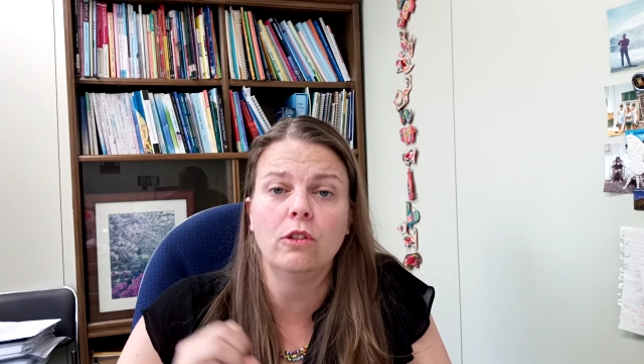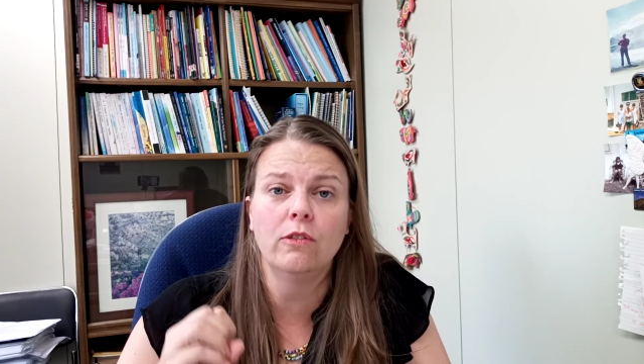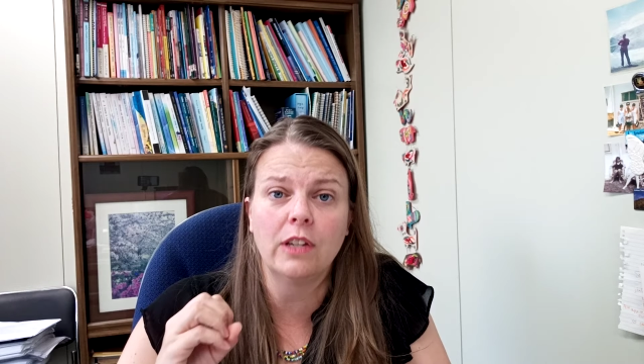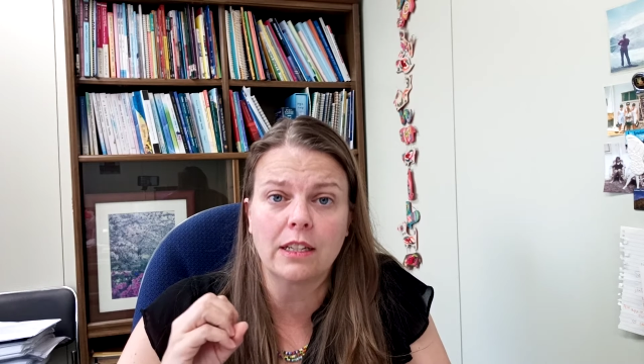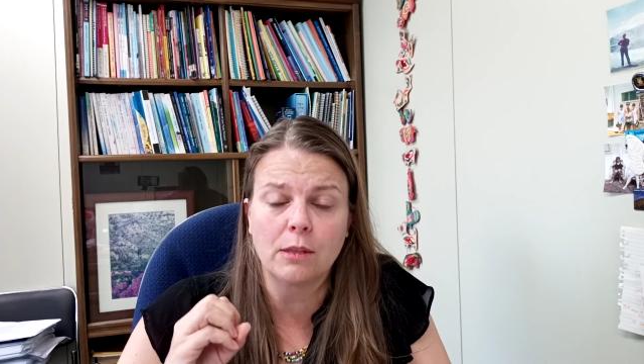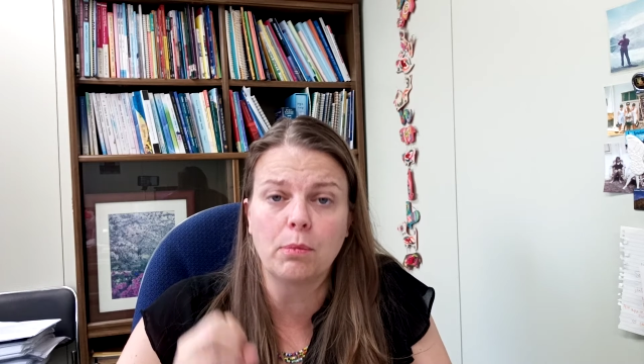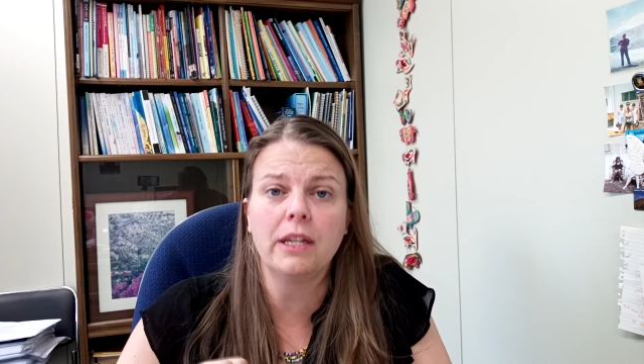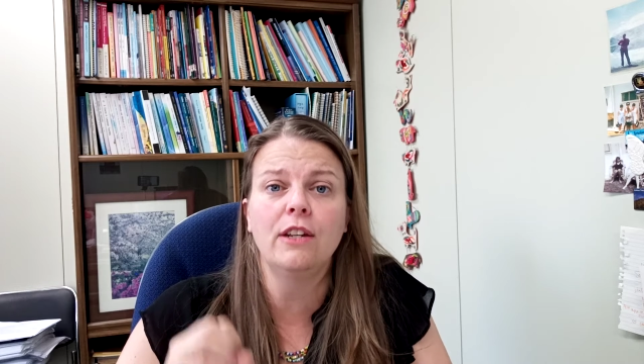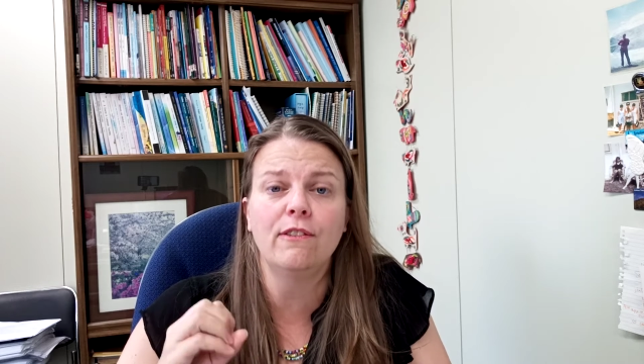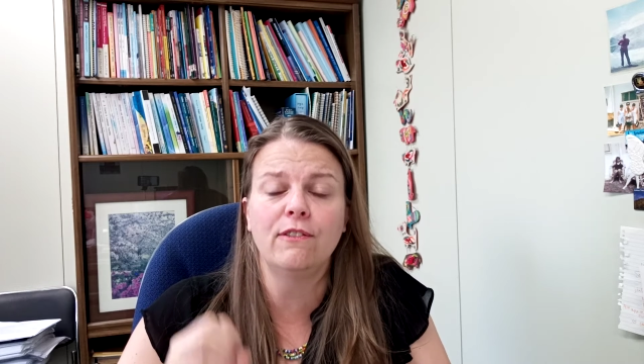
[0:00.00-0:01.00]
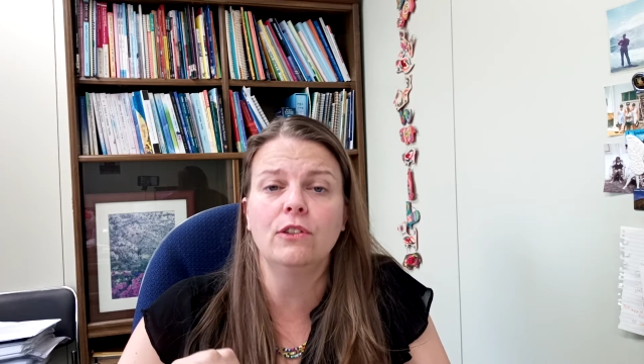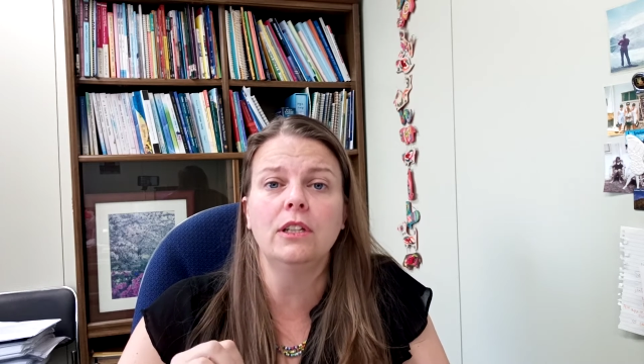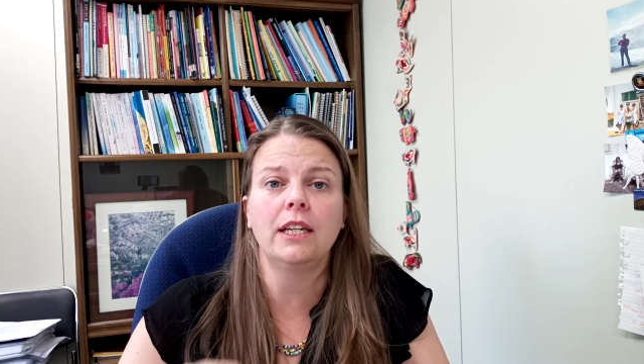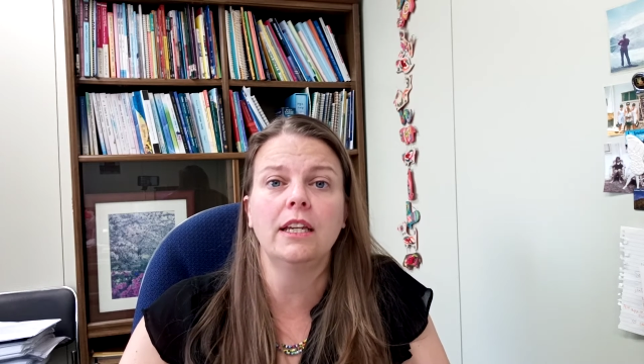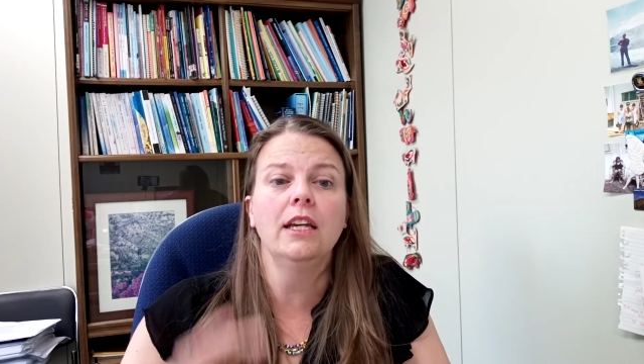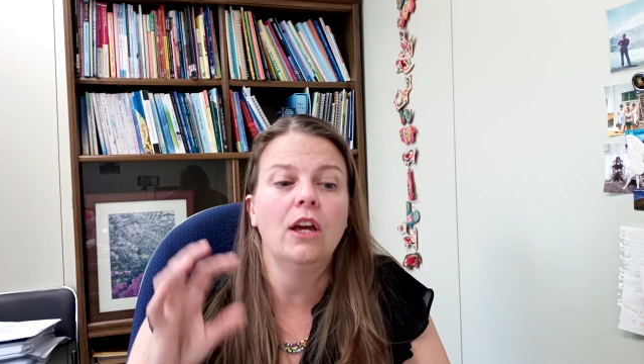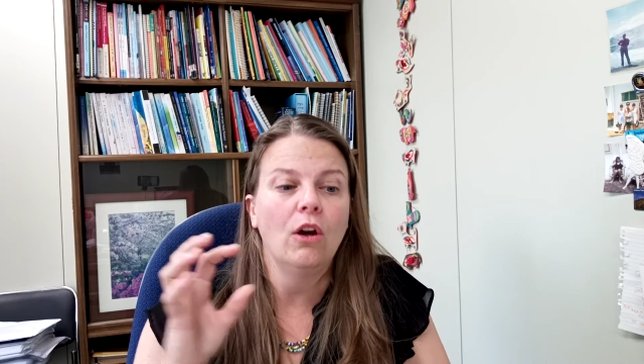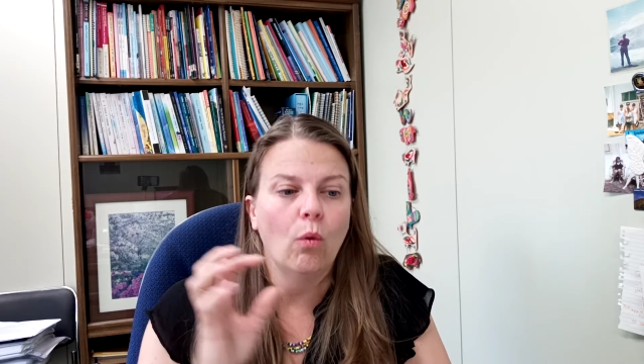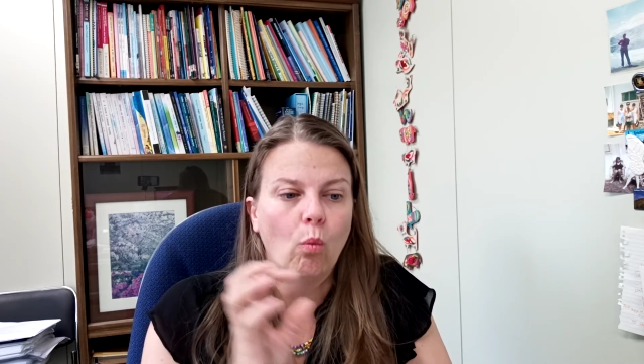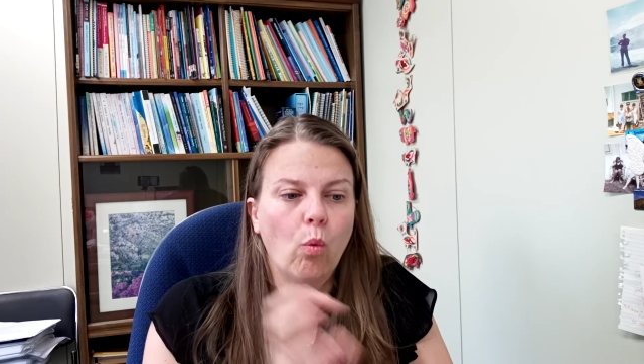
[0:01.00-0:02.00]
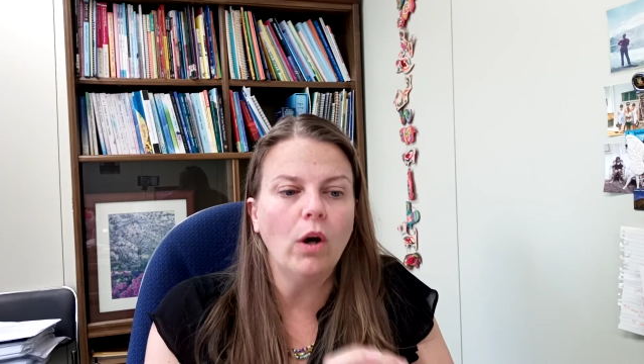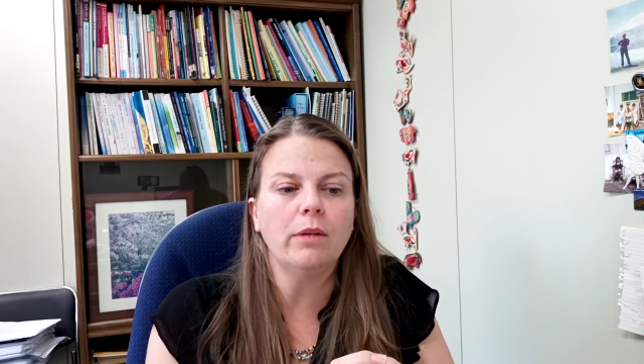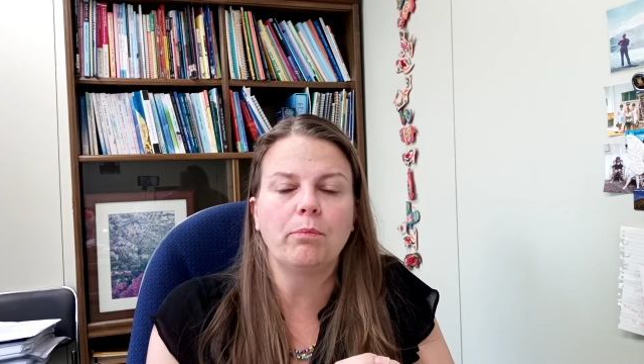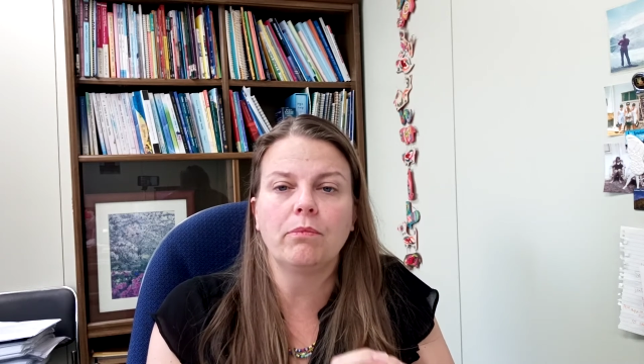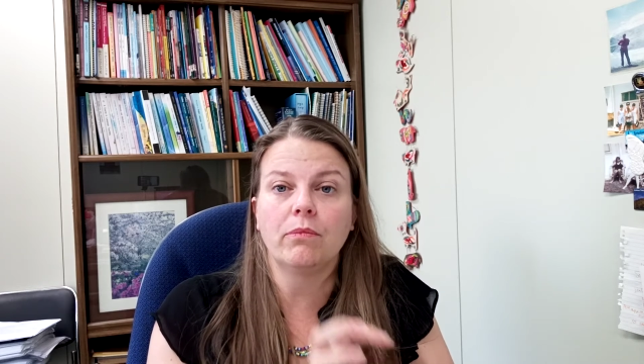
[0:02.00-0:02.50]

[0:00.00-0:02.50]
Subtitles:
You've explained fully what